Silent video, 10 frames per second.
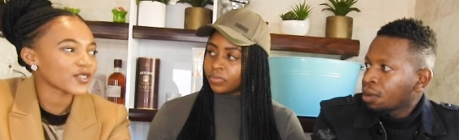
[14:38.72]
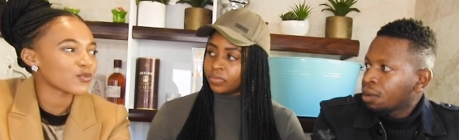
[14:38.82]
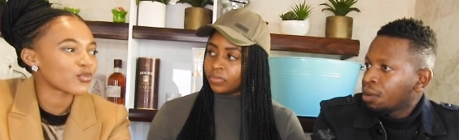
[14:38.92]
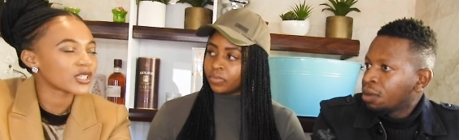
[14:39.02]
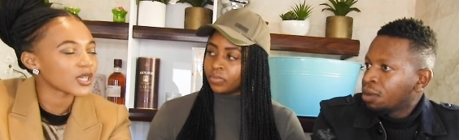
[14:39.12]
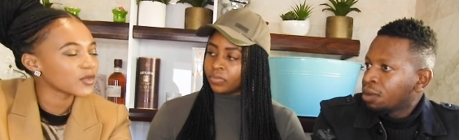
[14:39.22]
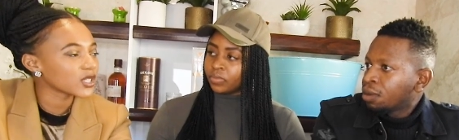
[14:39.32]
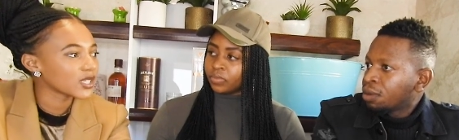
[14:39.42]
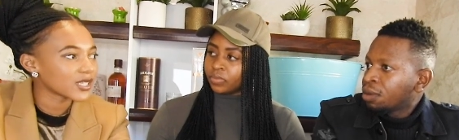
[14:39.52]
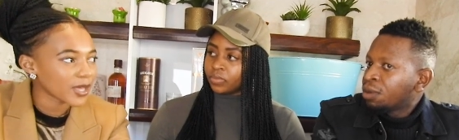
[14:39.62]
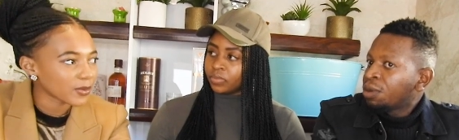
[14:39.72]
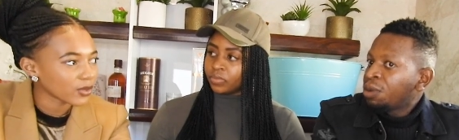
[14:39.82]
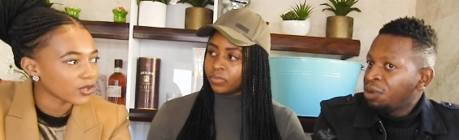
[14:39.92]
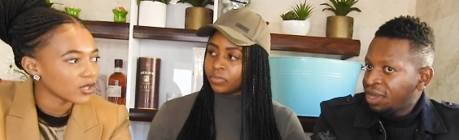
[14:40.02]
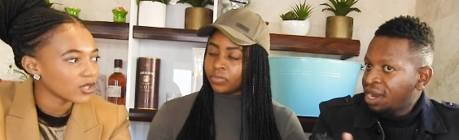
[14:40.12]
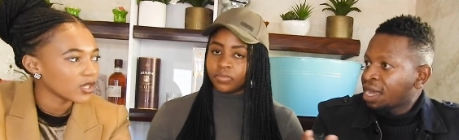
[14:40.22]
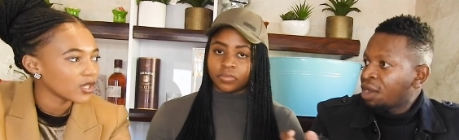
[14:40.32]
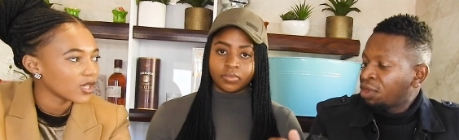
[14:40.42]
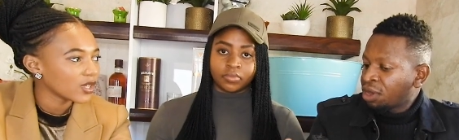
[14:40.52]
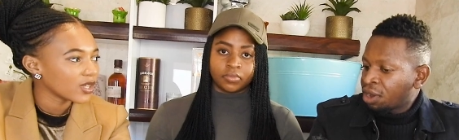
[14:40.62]
Speaker 1: have to bring something to the table.
Speaker 2: No, you said a
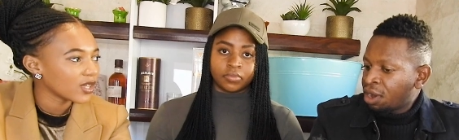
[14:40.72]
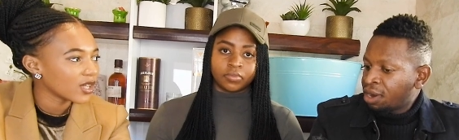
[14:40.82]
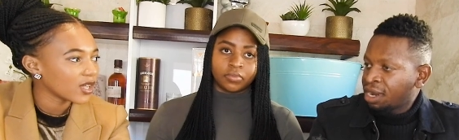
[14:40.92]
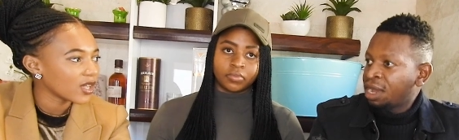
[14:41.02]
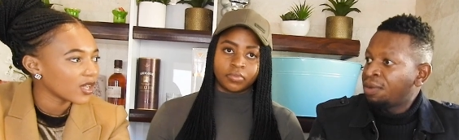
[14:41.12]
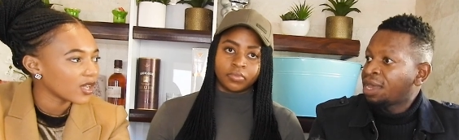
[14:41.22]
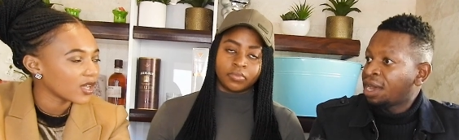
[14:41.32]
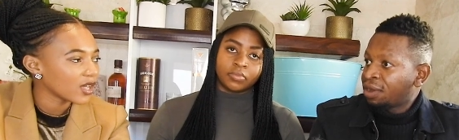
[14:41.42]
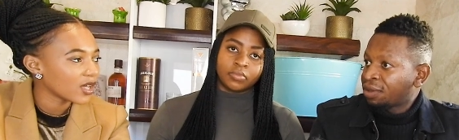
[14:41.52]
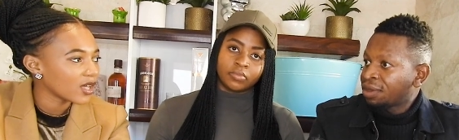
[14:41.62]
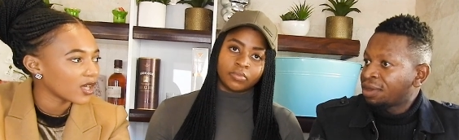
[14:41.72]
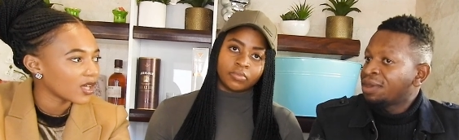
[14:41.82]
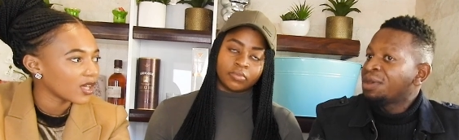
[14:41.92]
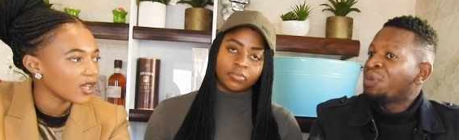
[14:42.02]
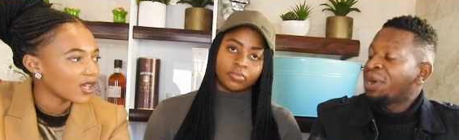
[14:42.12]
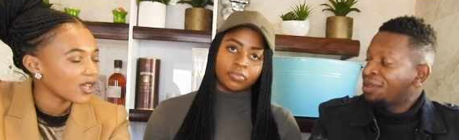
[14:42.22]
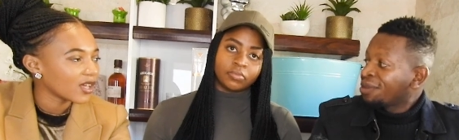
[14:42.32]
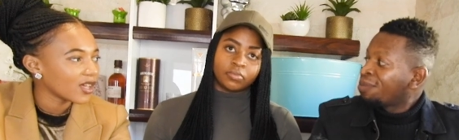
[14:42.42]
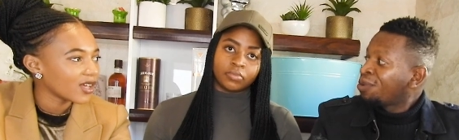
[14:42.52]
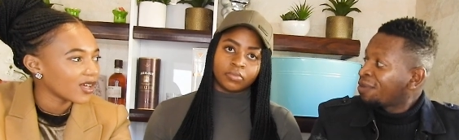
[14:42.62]
guy with a car and a guy with a house. What
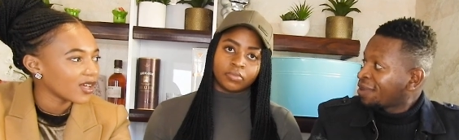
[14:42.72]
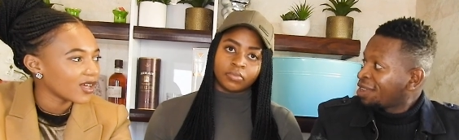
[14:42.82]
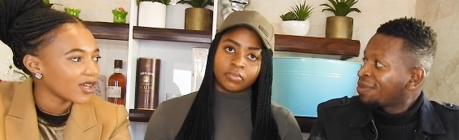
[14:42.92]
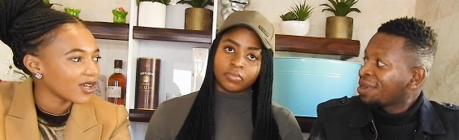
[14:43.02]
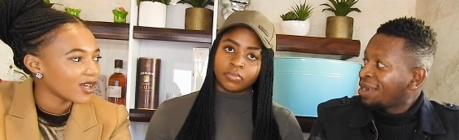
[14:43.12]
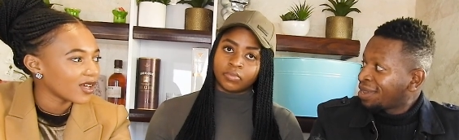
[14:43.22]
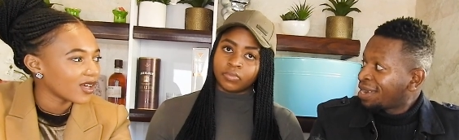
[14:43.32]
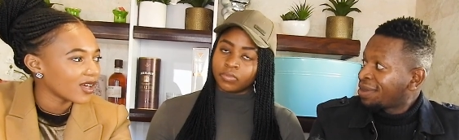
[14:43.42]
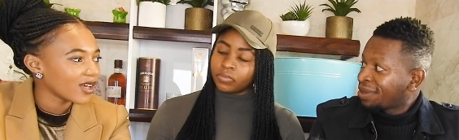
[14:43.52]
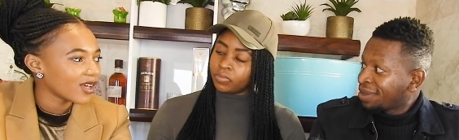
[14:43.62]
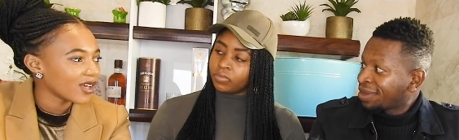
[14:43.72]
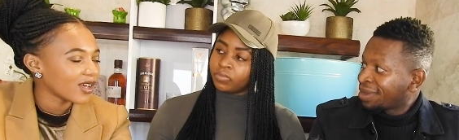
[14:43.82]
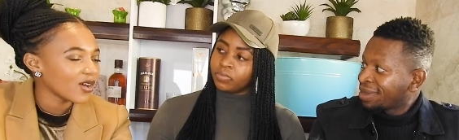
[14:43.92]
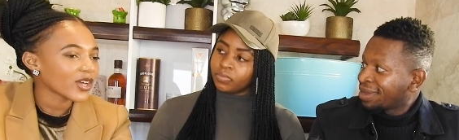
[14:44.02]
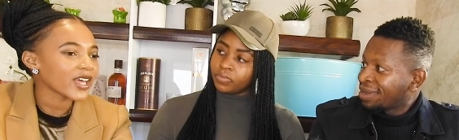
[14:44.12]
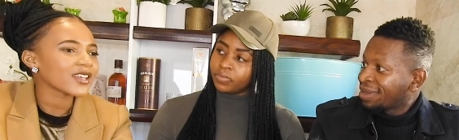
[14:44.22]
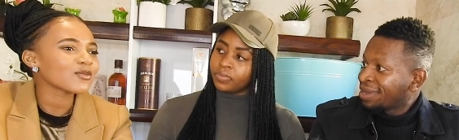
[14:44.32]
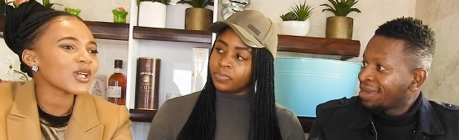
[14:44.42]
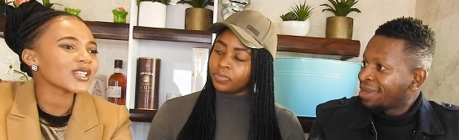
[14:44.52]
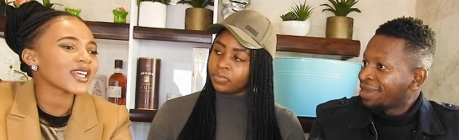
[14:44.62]
is a pool of guys with cars and houses?
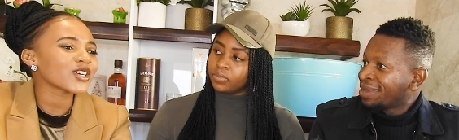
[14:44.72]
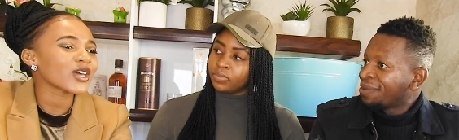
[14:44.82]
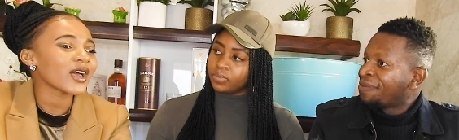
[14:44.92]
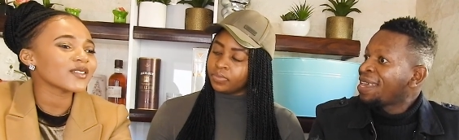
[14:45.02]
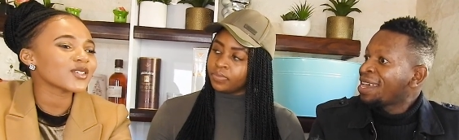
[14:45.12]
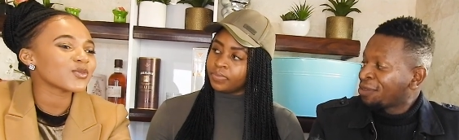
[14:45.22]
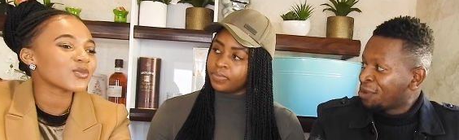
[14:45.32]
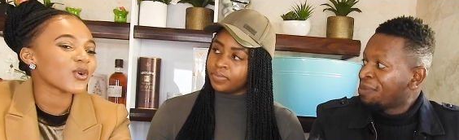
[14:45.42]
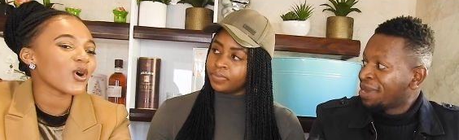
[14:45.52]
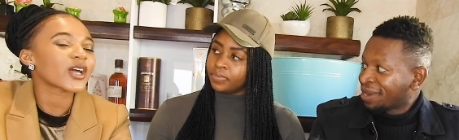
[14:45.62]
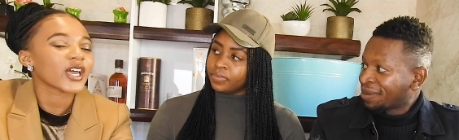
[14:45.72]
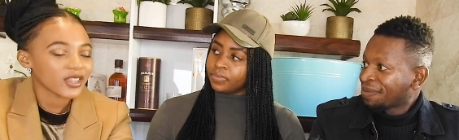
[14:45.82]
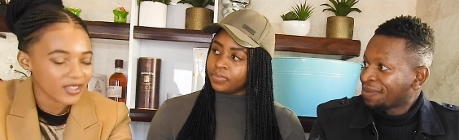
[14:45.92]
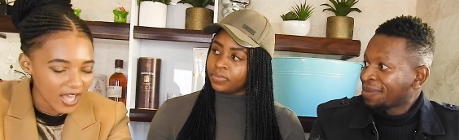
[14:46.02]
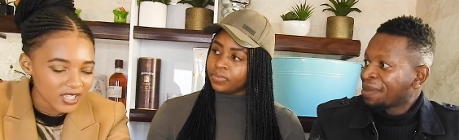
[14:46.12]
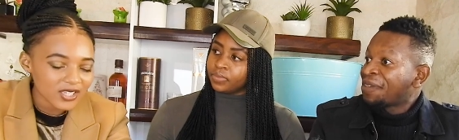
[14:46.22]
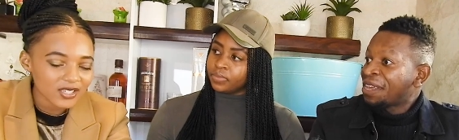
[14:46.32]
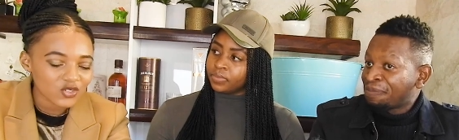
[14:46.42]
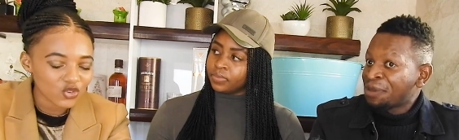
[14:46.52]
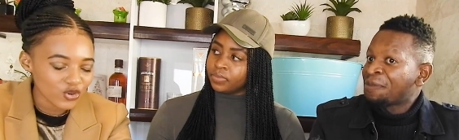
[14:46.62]
Speaker 1: Okay, well, like
Speaker 2: you have be to... as women. Okay, that's
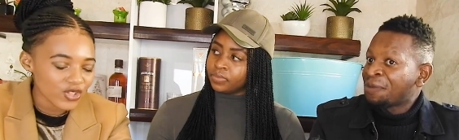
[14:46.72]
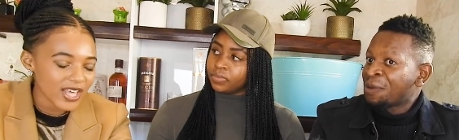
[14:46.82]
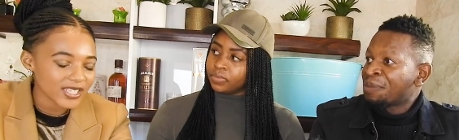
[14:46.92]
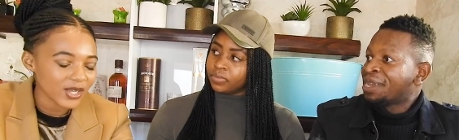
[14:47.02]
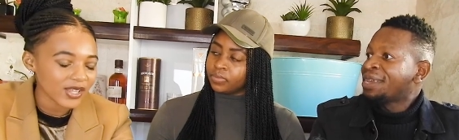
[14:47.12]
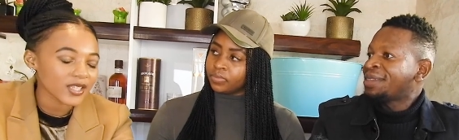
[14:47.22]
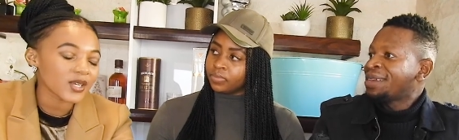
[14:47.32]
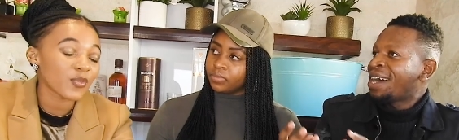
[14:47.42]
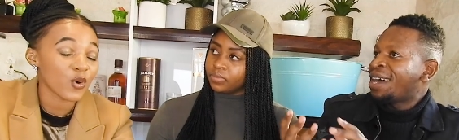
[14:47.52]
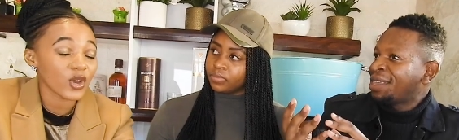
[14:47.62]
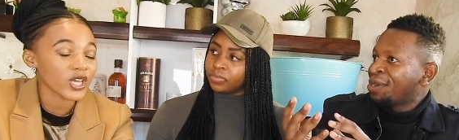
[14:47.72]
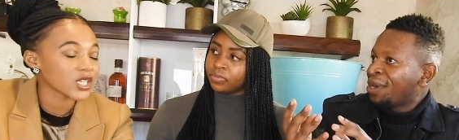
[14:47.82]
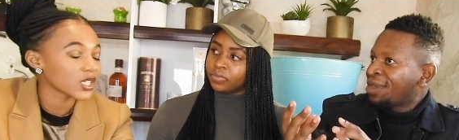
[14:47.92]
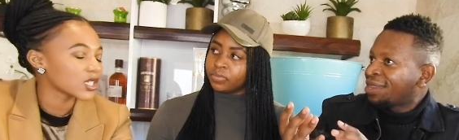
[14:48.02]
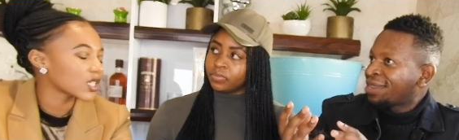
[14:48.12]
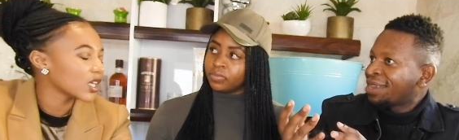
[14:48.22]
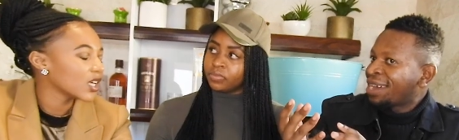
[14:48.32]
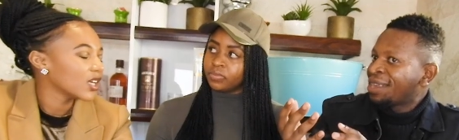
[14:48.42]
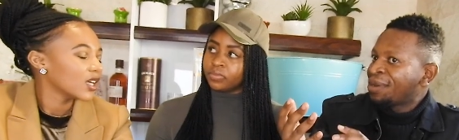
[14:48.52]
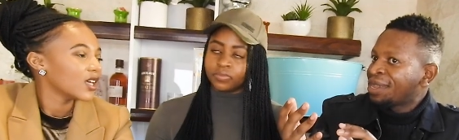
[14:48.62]
be as beautiful true. That's a, that's a point. Are they, not,
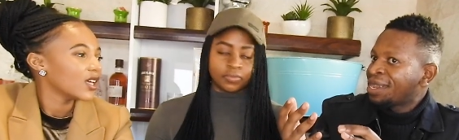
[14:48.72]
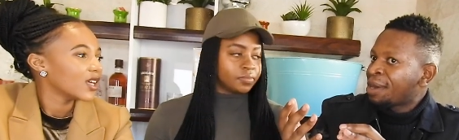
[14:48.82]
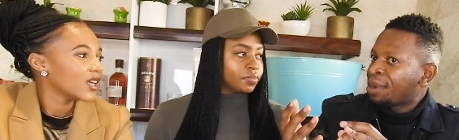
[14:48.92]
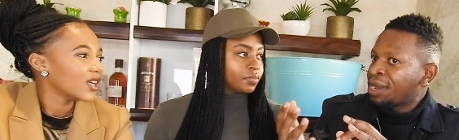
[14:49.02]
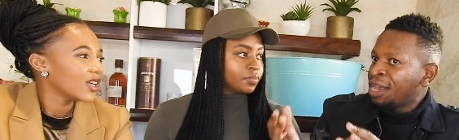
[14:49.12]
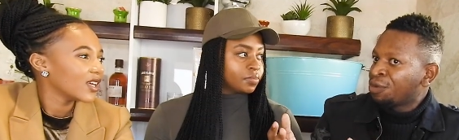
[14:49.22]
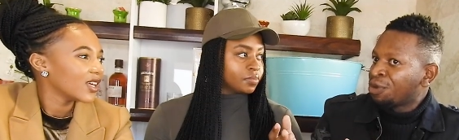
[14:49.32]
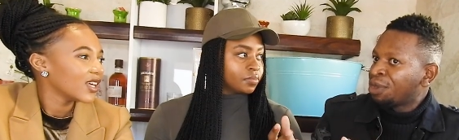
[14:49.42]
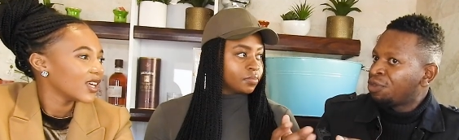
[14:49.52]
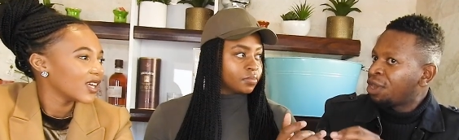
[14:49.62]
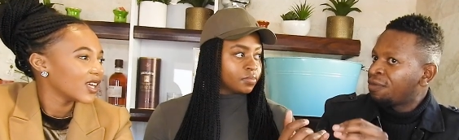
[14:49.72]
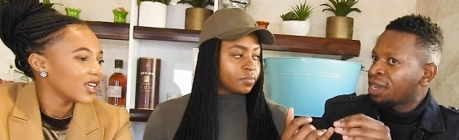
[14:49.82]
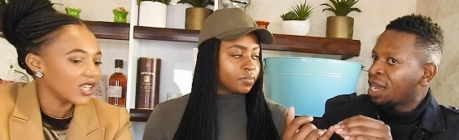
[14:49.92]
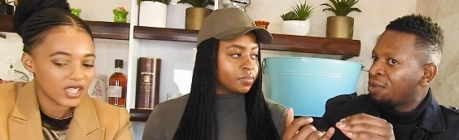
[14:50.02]
are they not about eight women to every